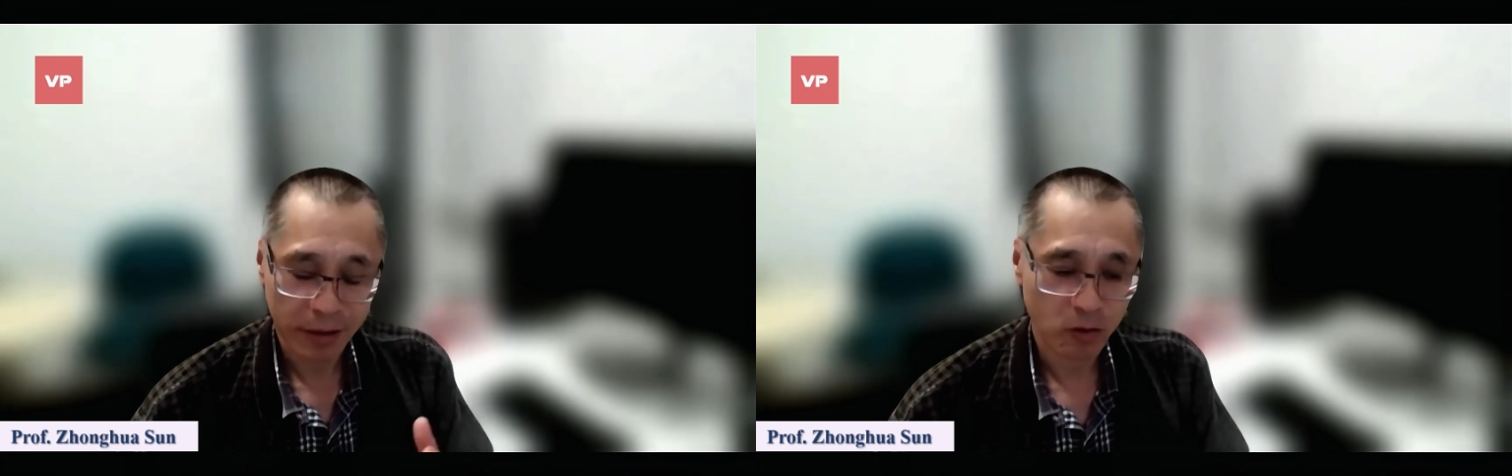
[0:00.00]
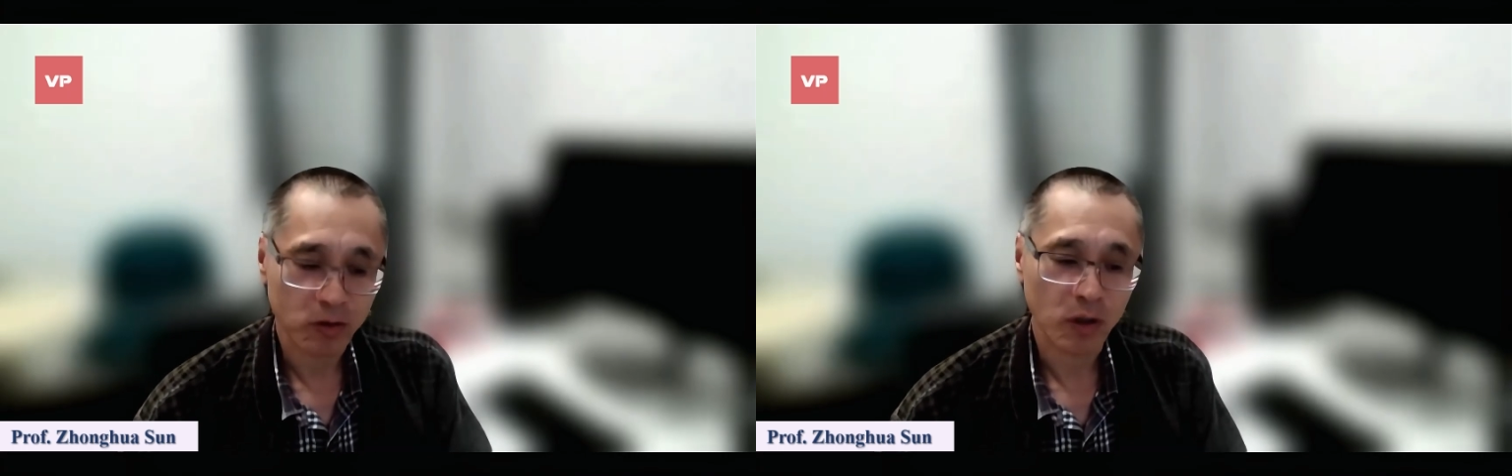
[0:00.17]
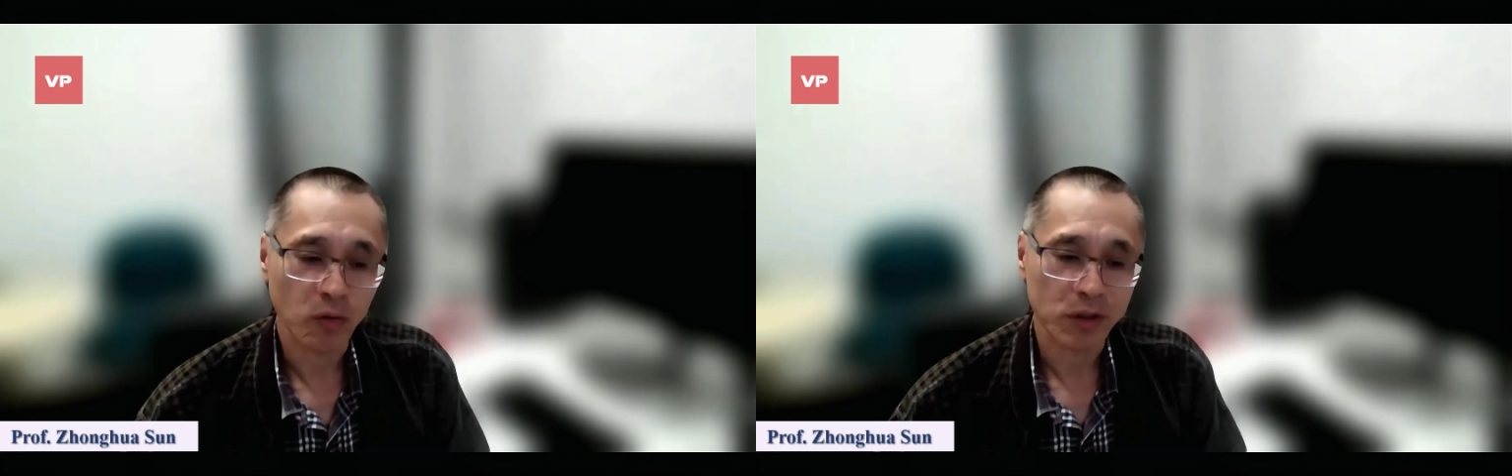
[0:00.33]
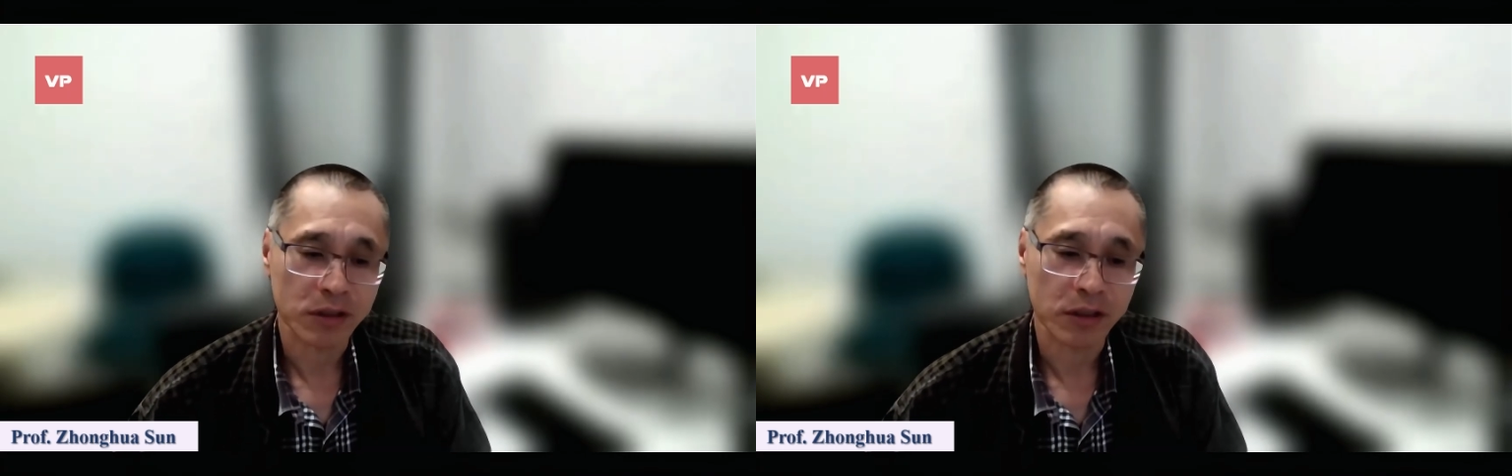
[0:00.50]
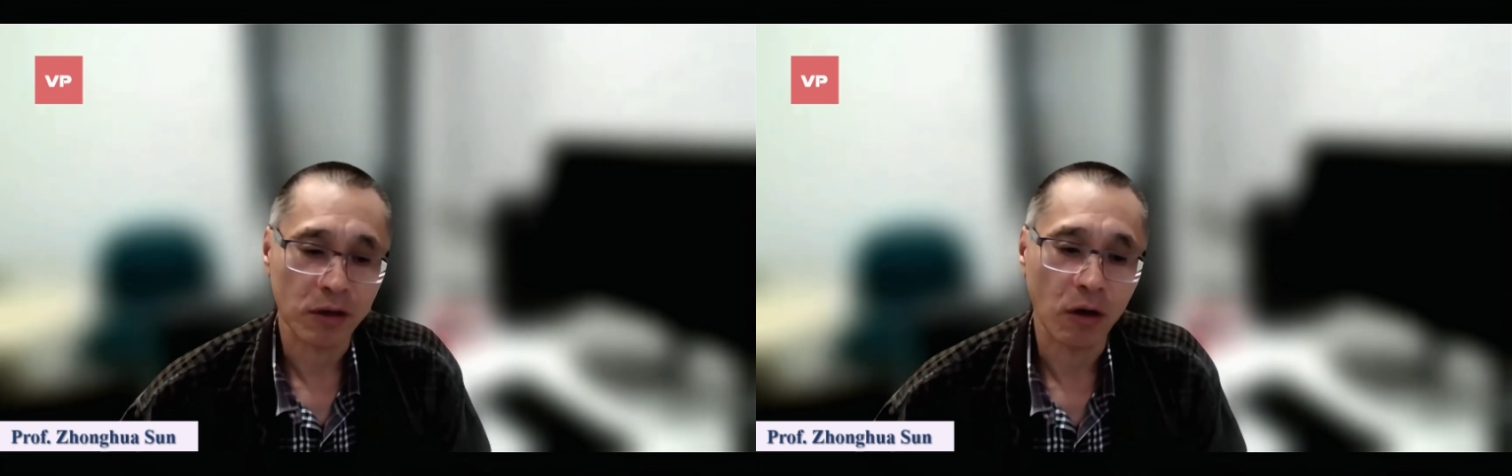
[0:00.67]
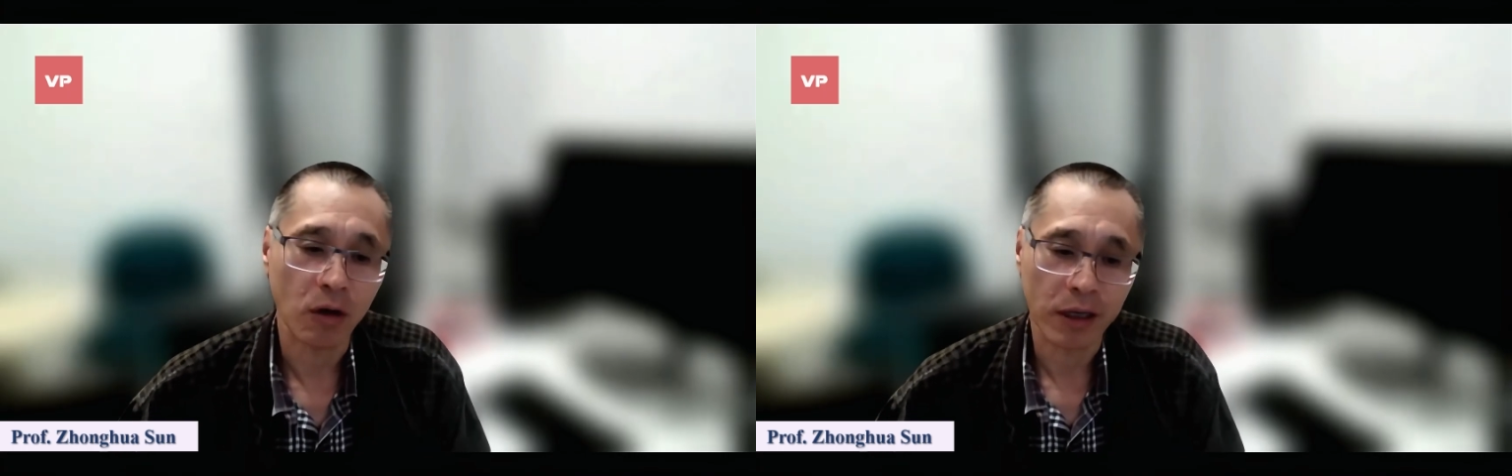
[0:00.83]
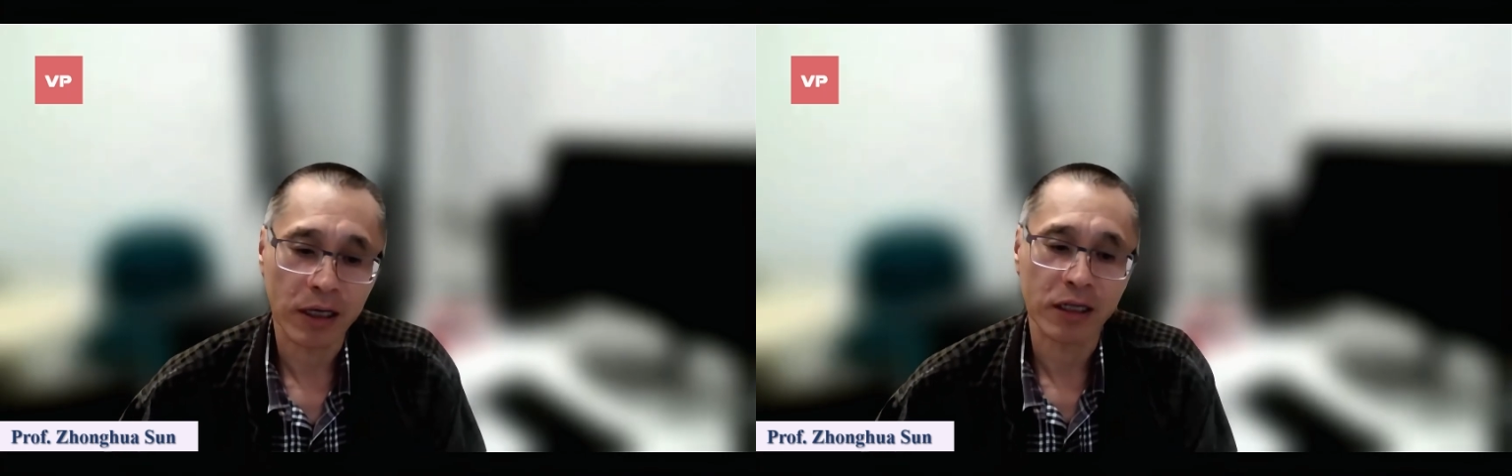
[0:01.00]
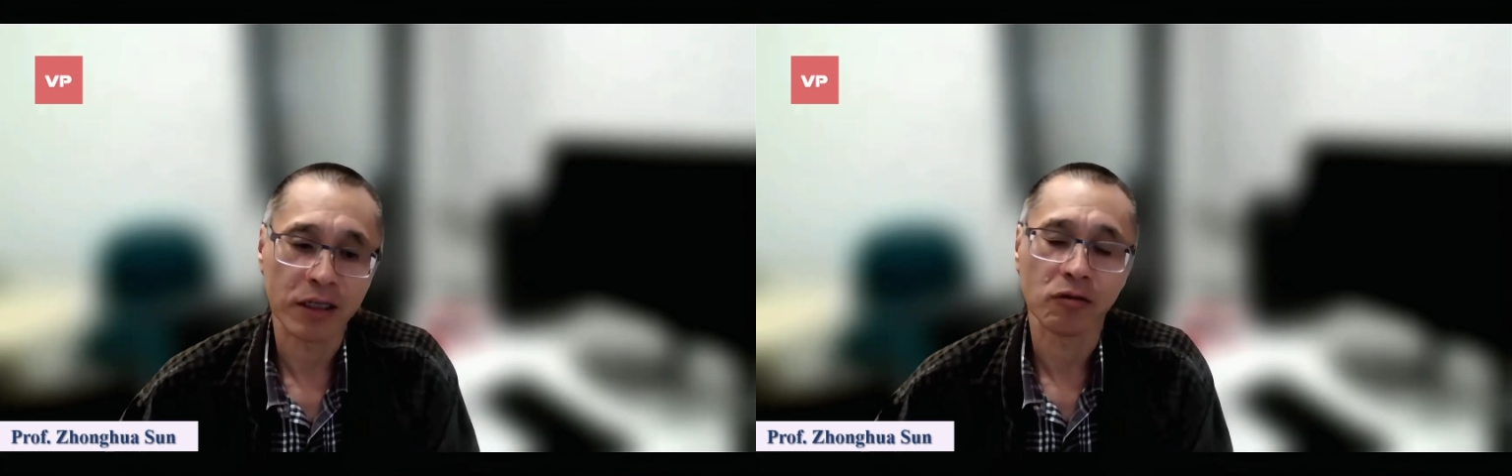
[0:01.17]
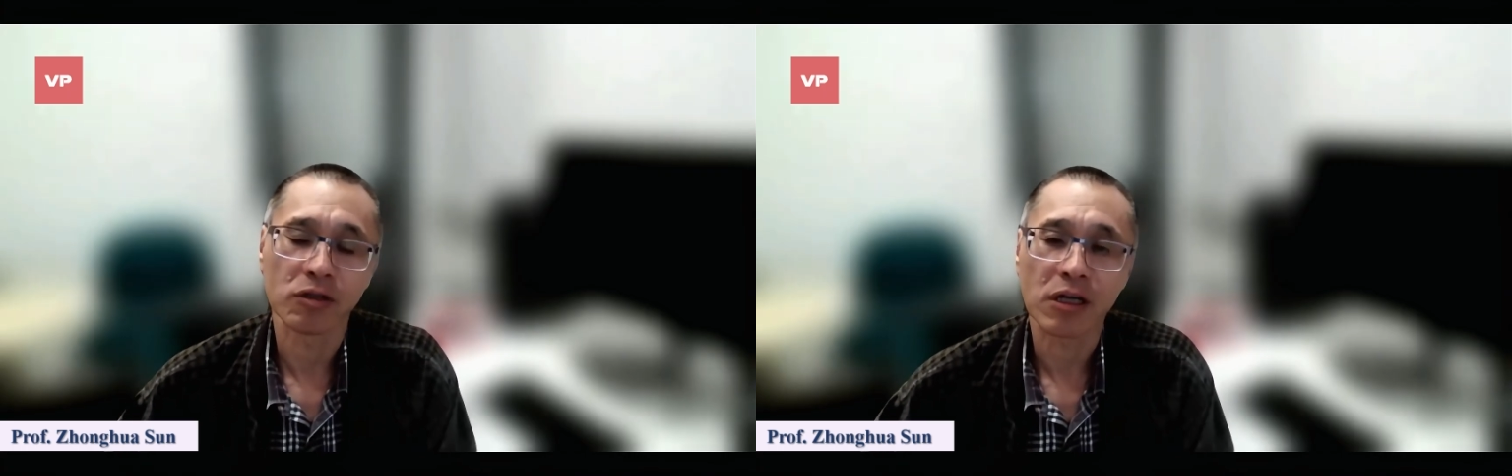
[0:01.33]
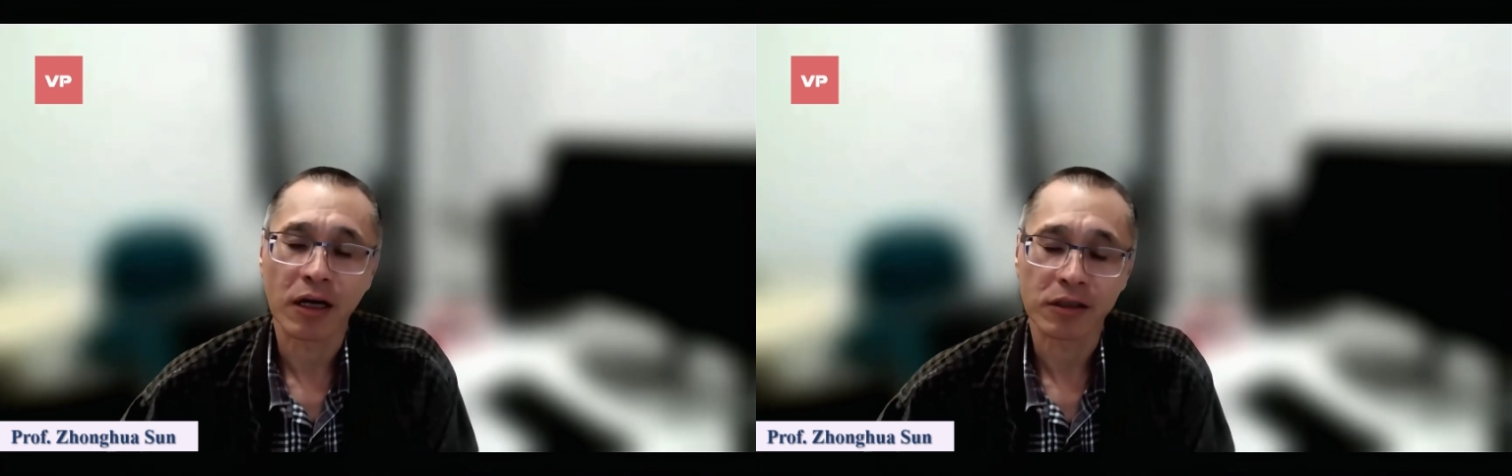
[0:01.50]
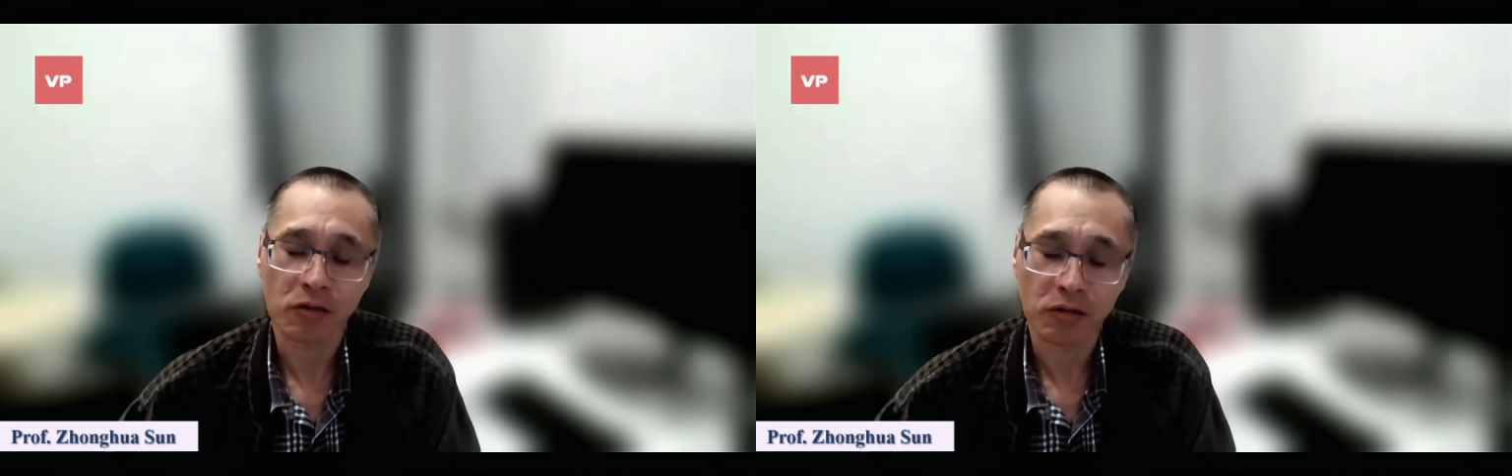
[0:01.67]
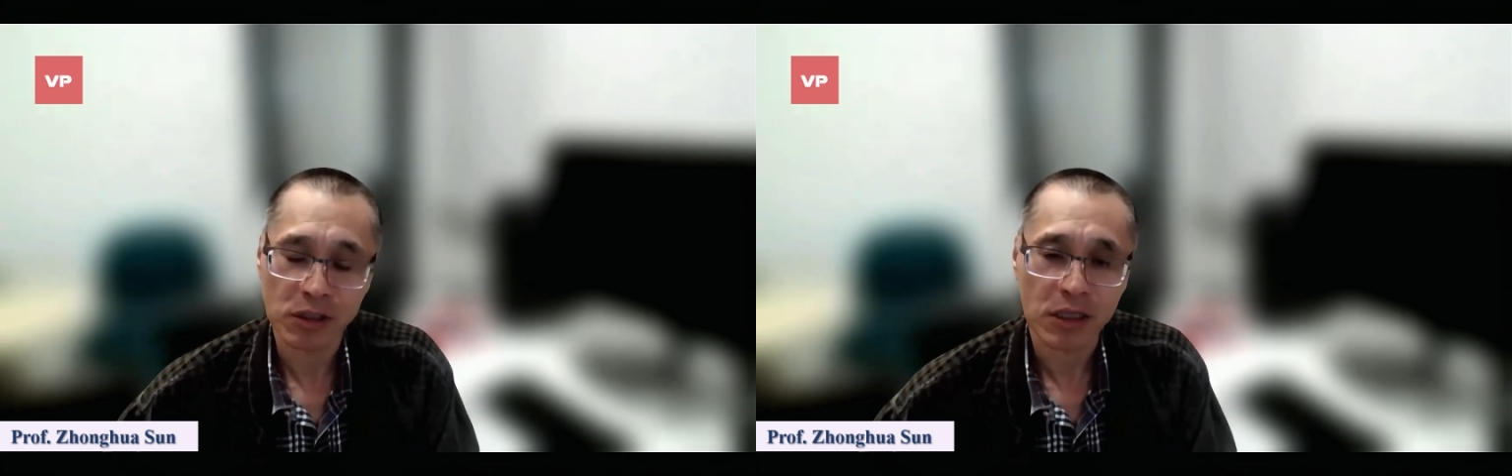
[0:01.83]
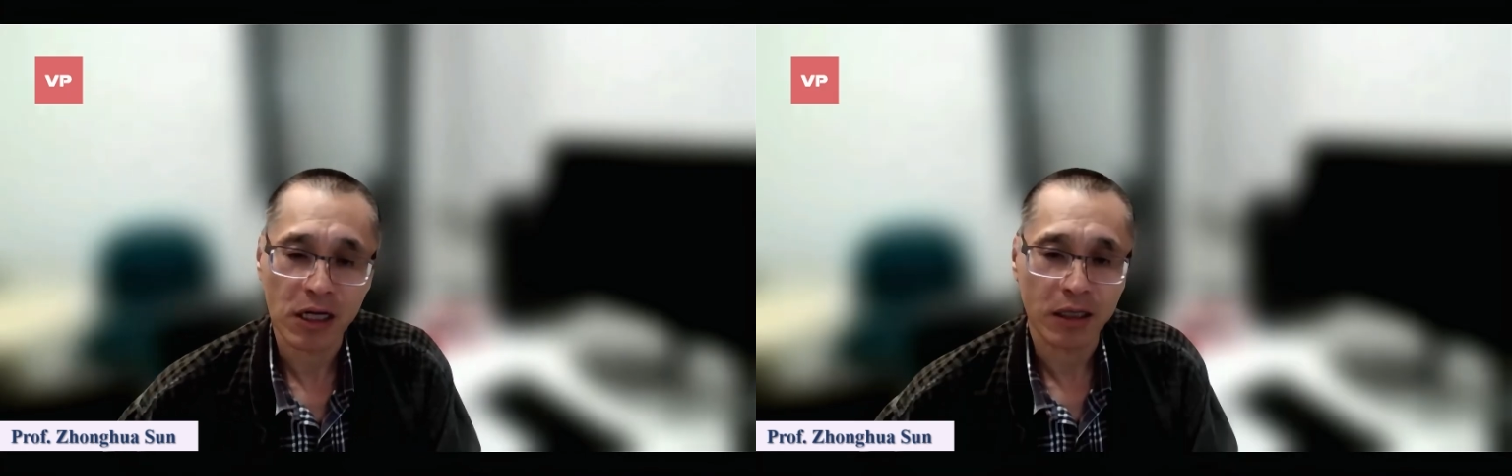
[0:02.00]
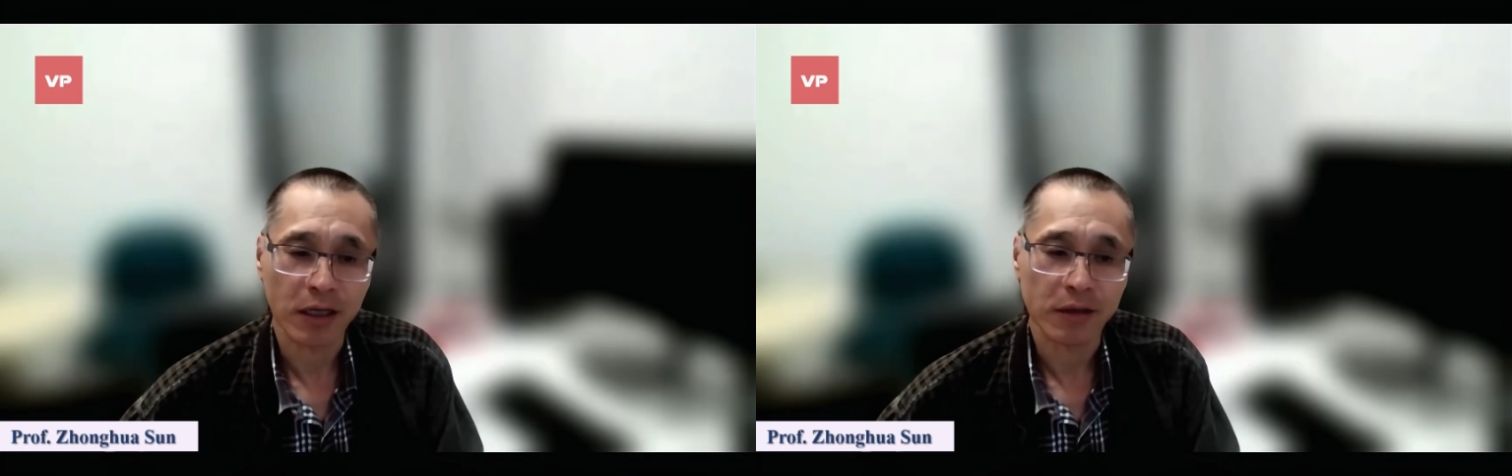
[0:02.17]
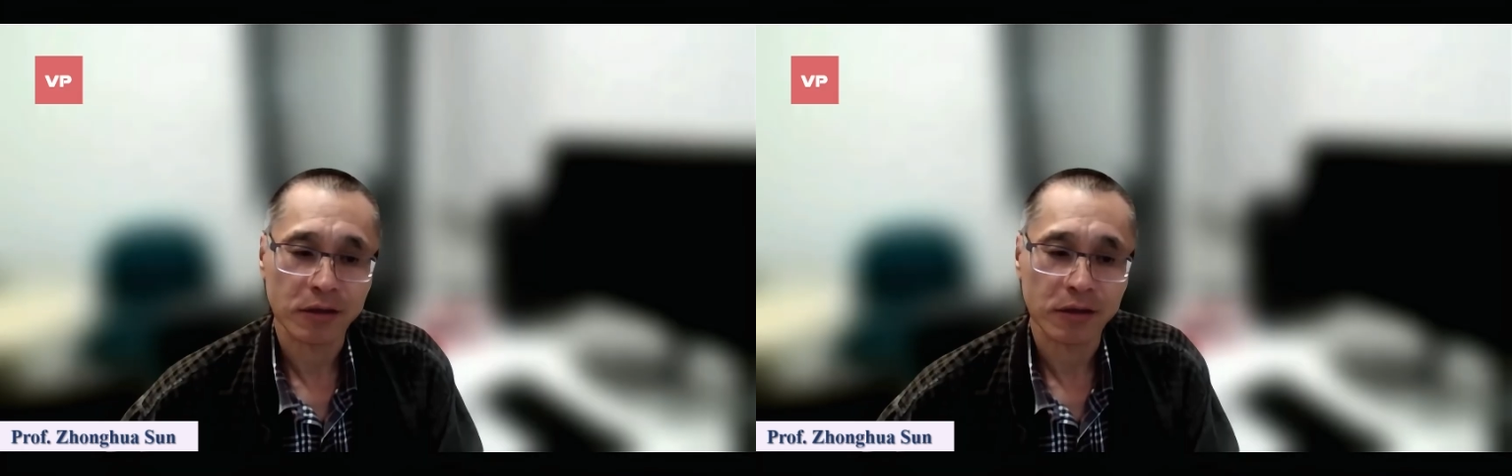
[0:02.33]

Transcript: university or the clinical sites to study.